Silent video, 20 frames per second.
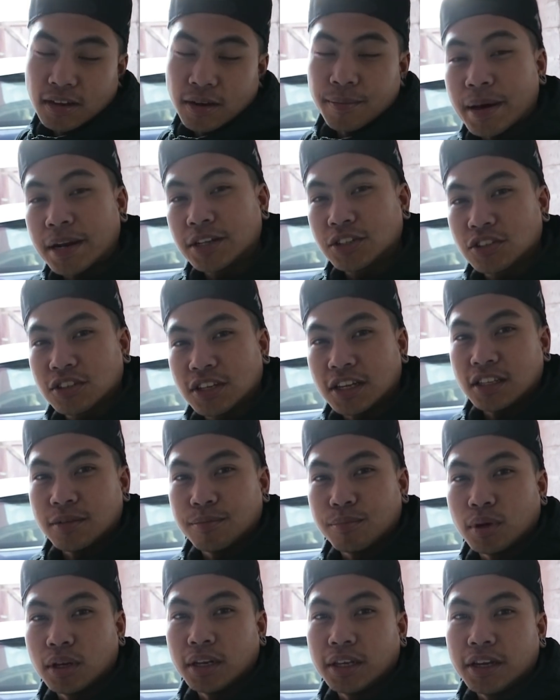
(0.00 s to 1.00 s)
I managed to take
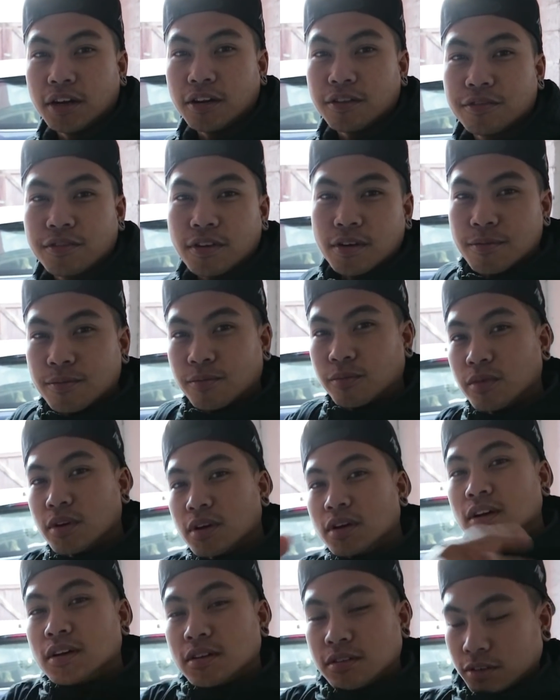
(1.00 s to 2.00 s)
the pulley off. Um,
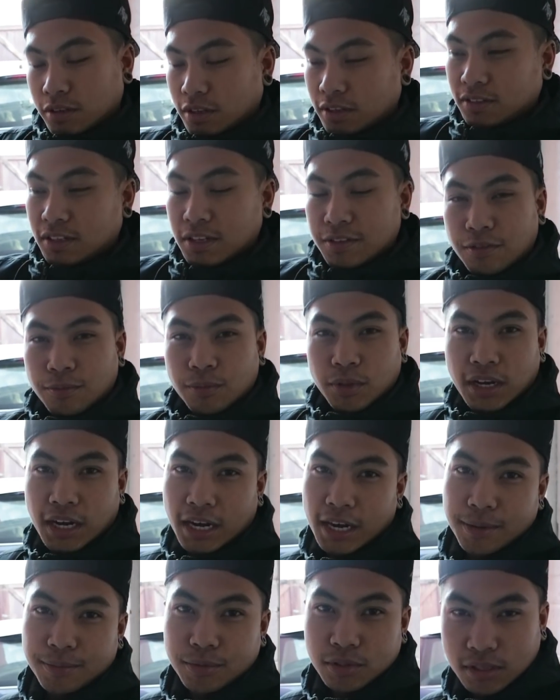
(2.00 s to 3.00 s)
you can see from the
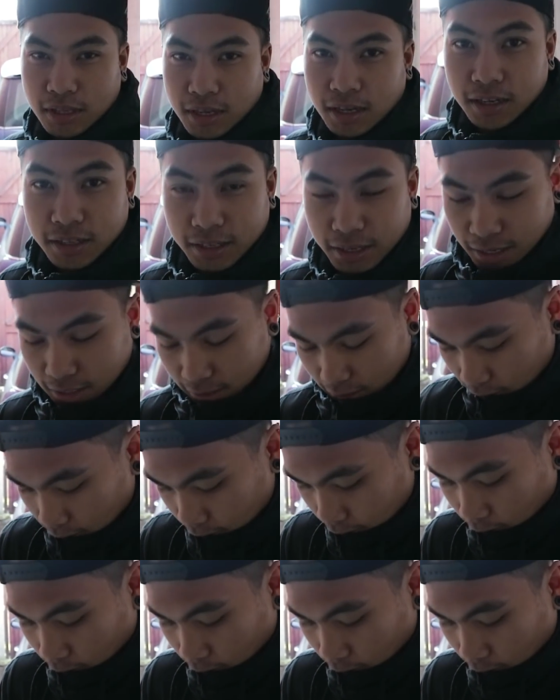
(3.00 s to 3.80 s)
clips that, yeah.